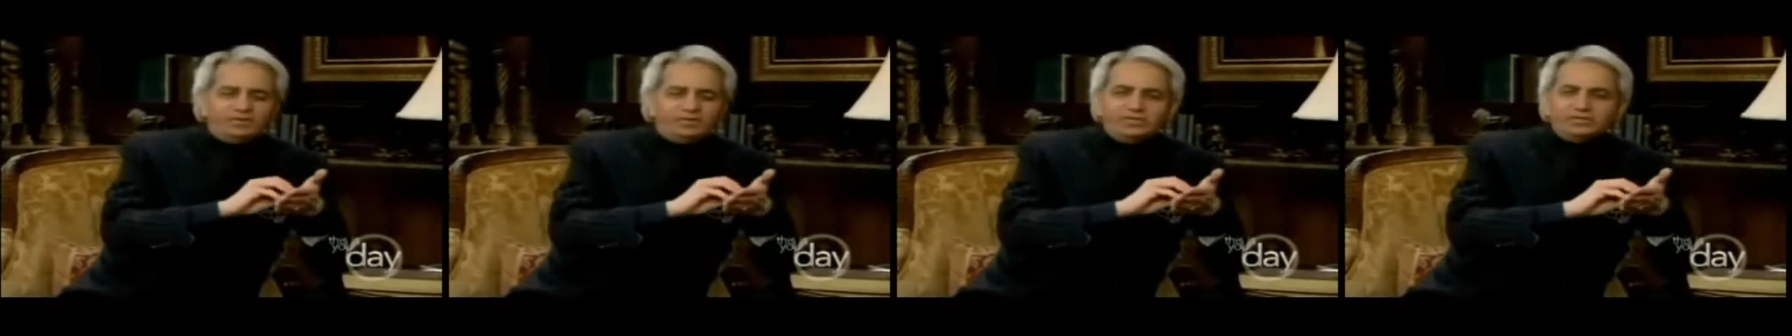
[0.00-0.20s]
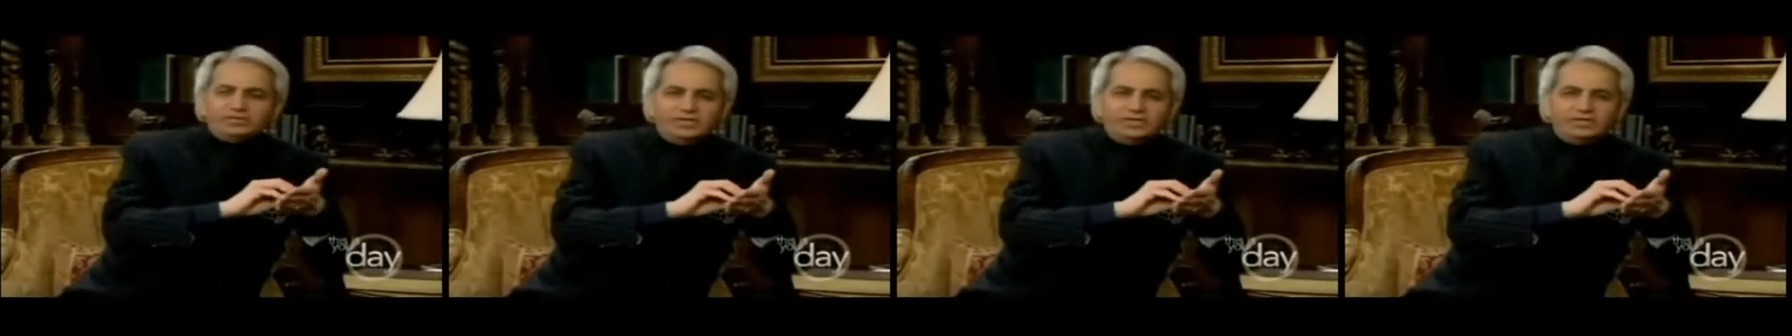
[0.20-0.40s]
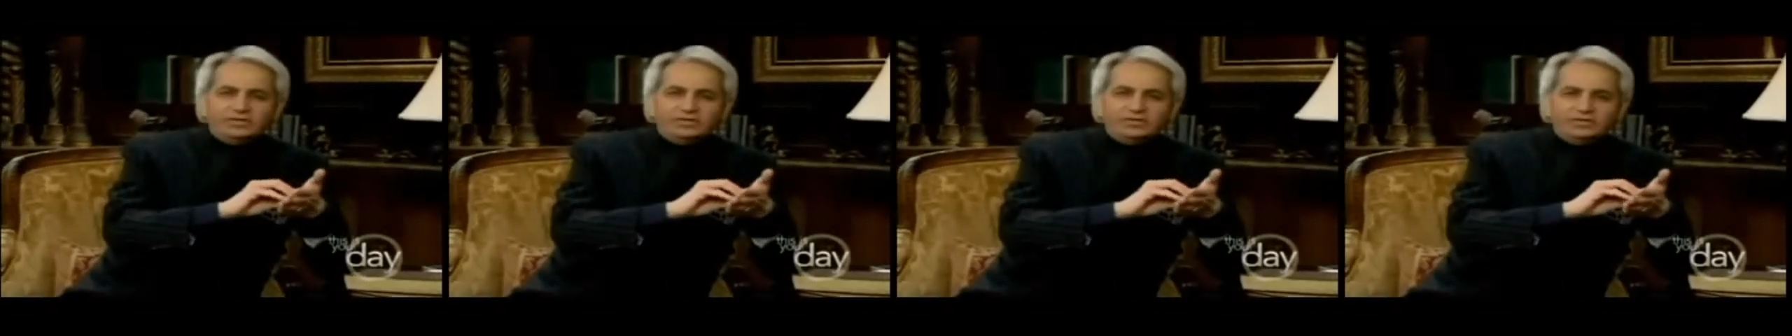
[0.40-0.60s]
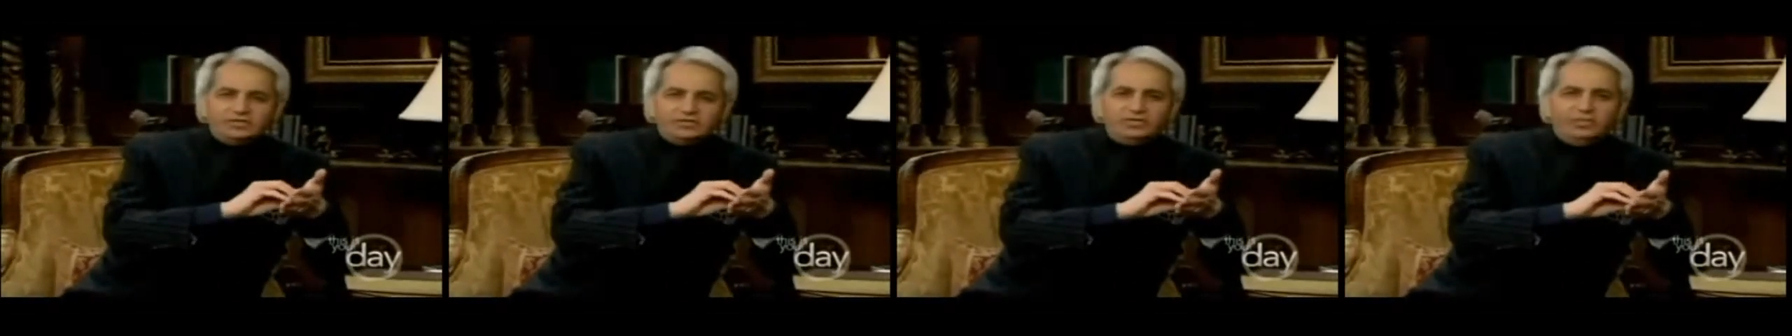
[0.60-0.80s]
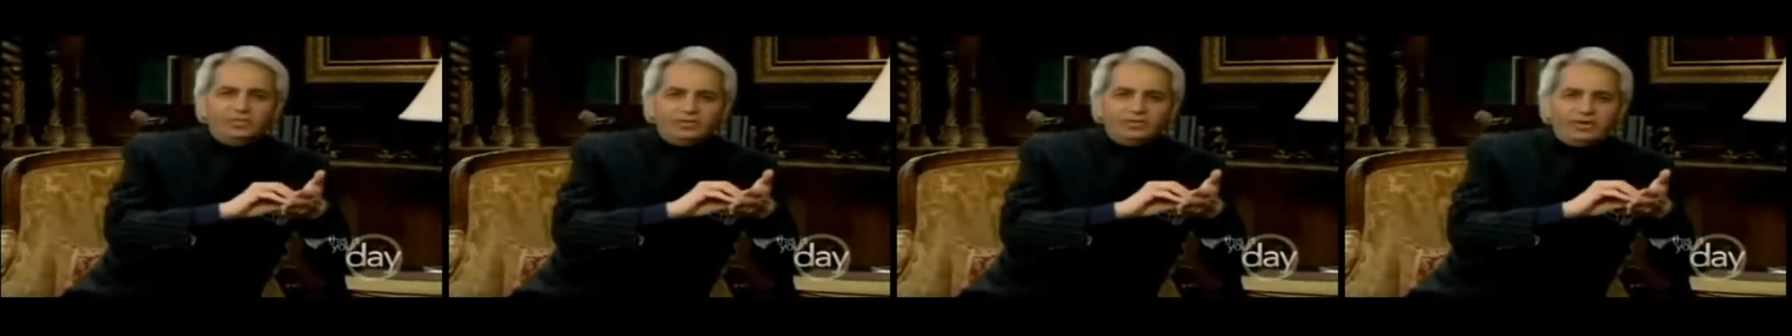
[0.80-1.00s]
precious saints,
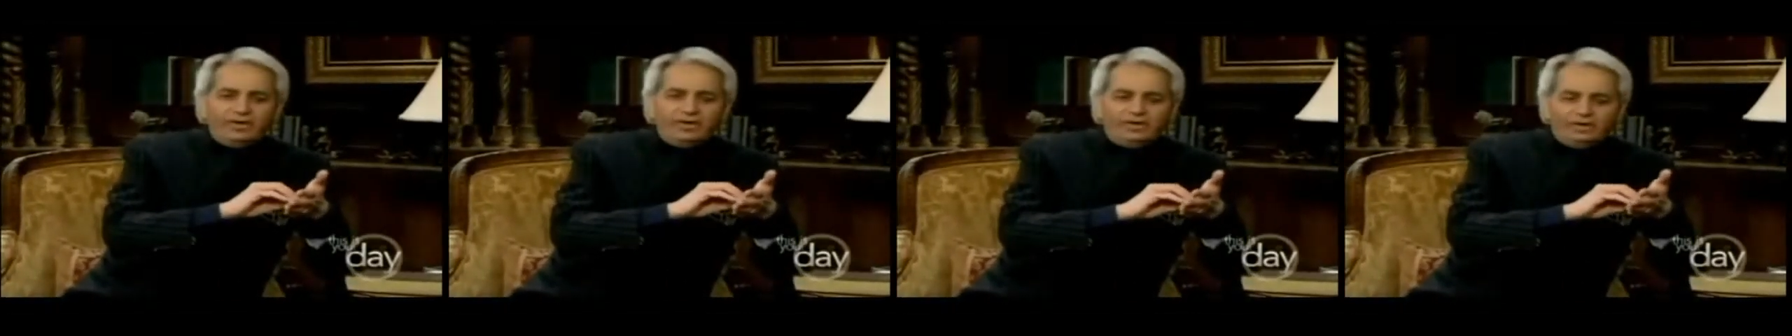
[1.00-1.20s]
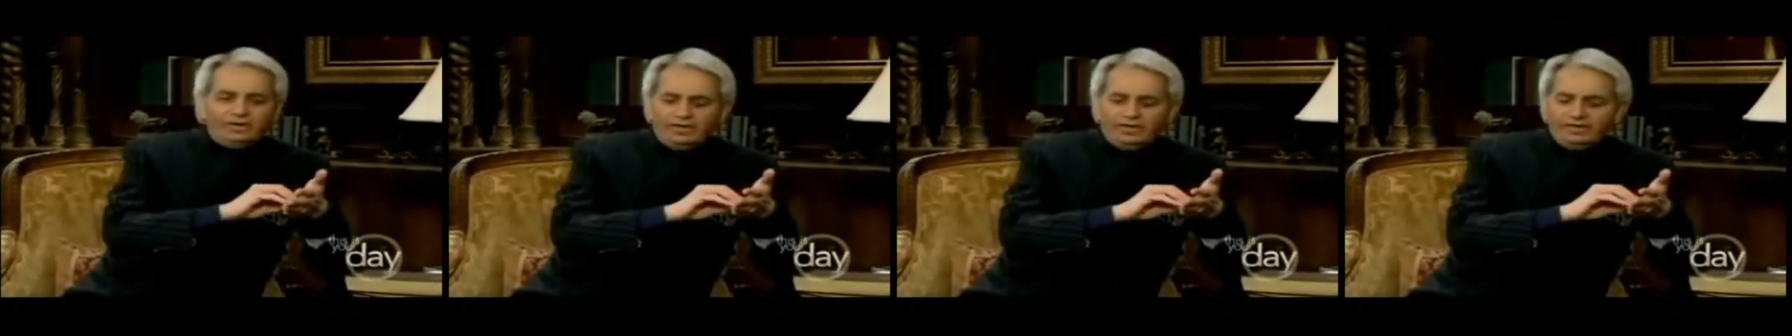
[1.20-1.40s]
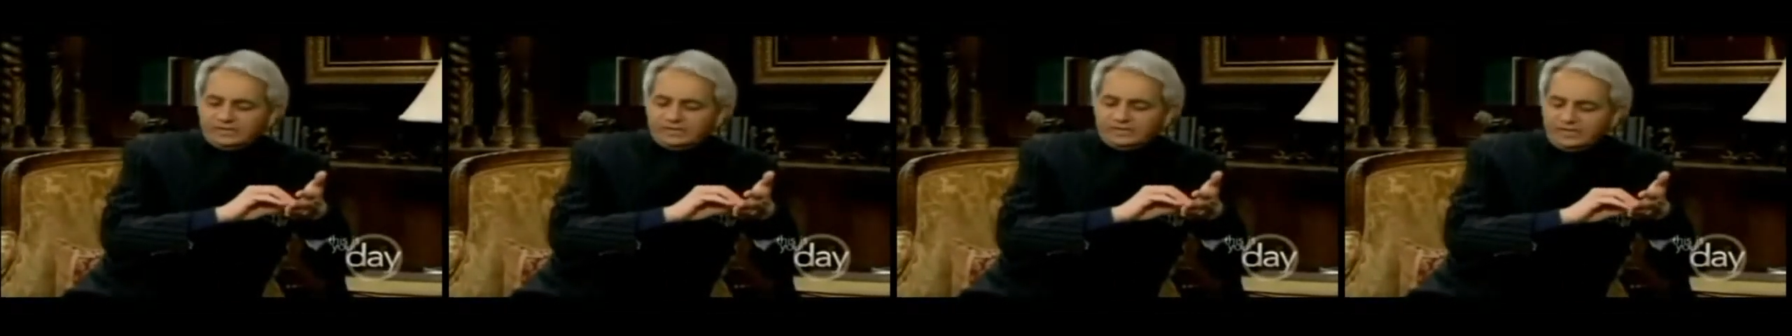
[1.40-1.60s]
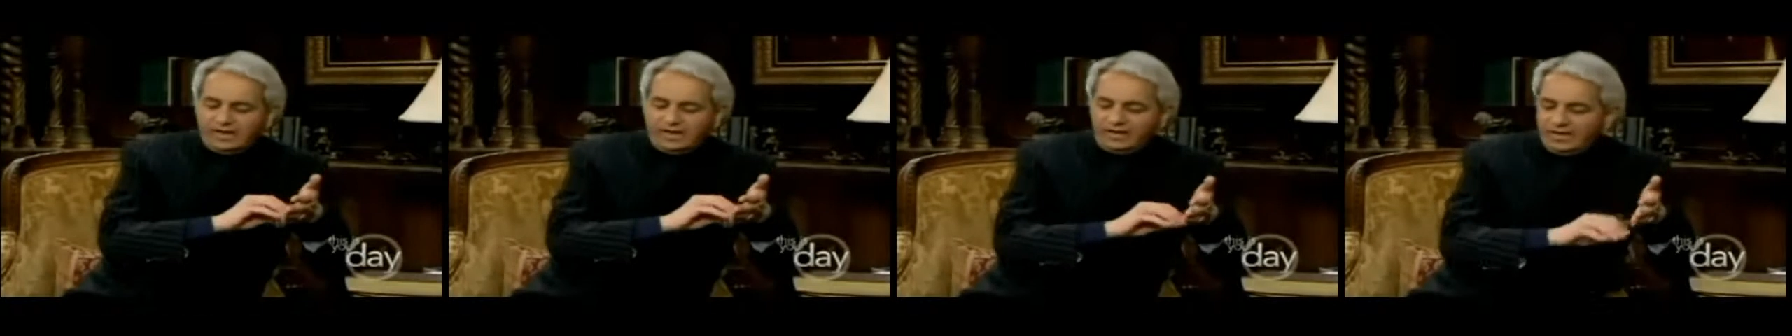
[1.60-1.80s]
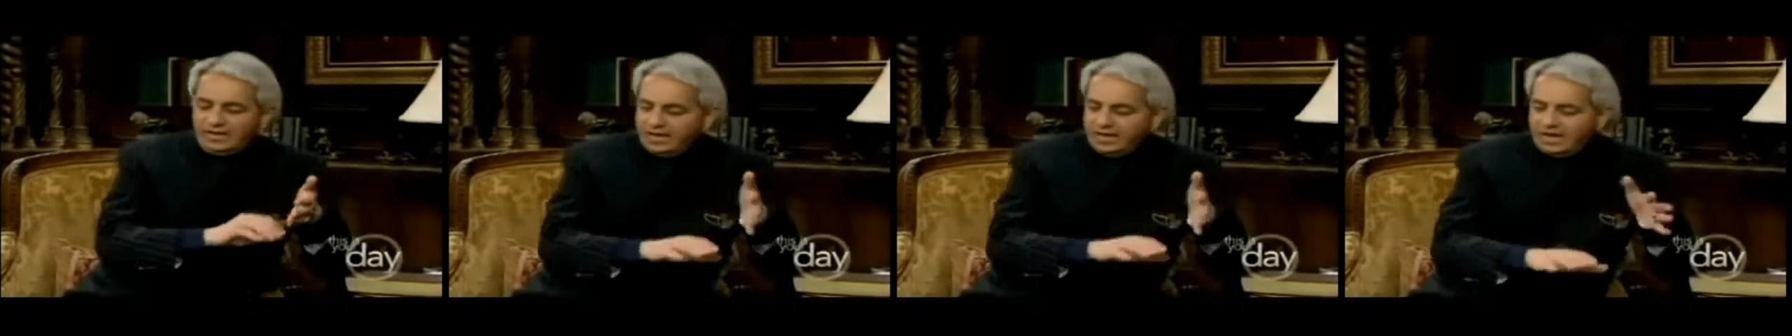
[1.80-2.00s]
because you'll be writing things
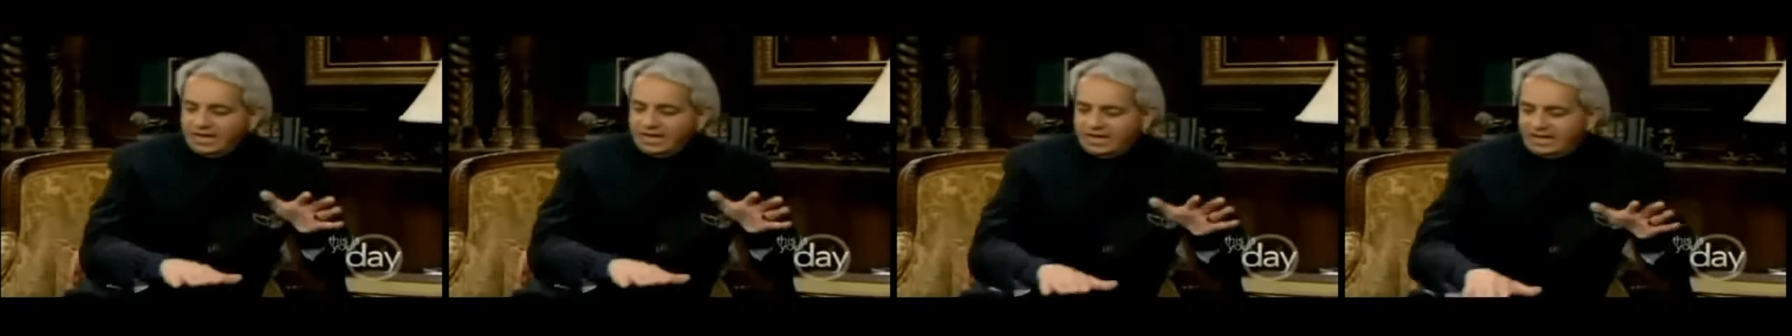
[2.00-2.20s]
down.